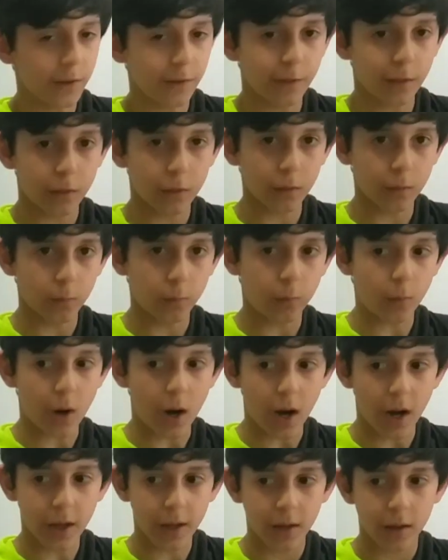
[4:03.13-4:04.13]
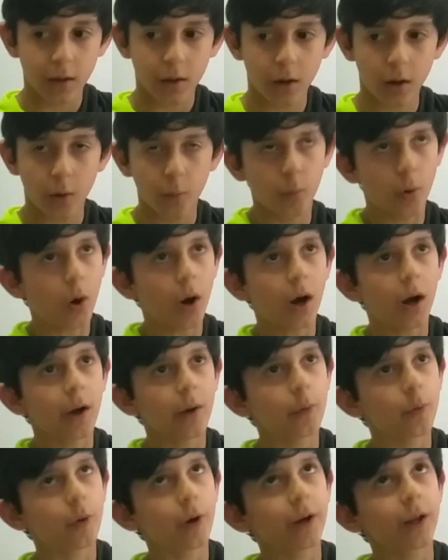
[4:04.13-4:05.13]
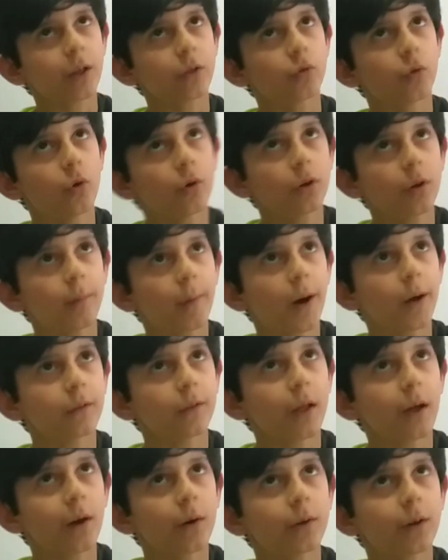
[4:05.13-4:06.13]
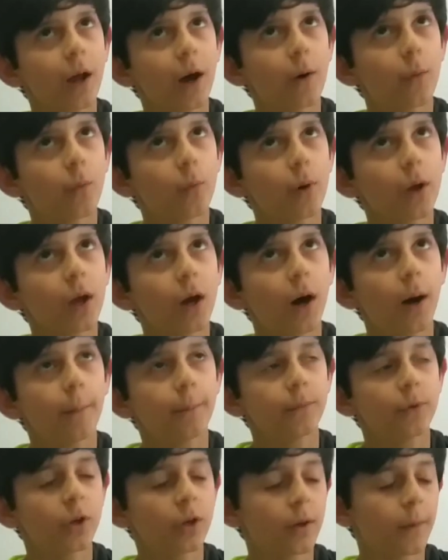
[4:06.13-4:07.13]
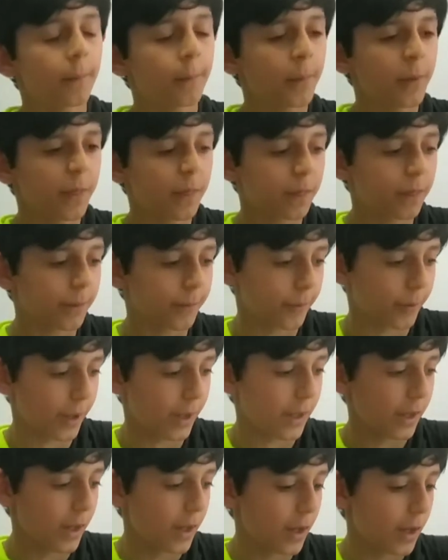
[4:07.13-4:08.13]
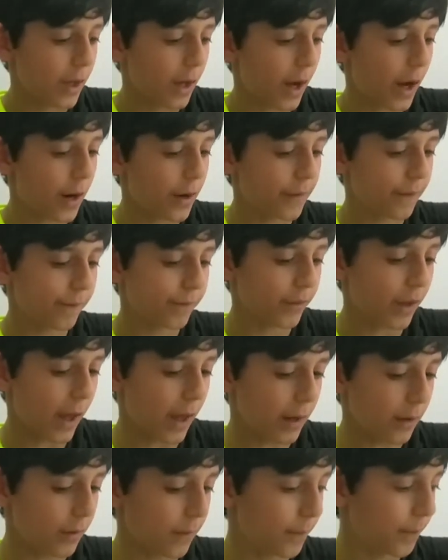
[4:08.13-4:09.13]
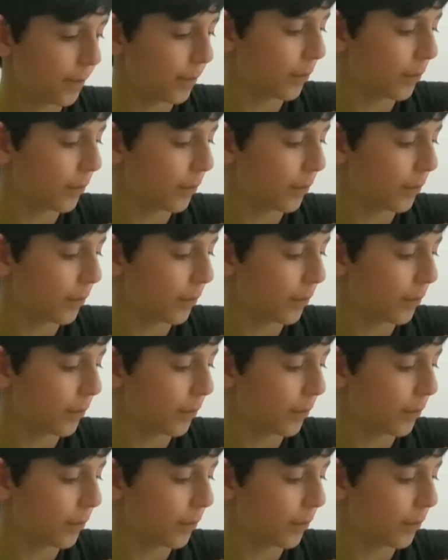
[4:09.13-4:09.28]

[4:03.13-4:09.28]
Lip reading: This is why. Well, I already talked about that. Now we're up to number 3 out of 10.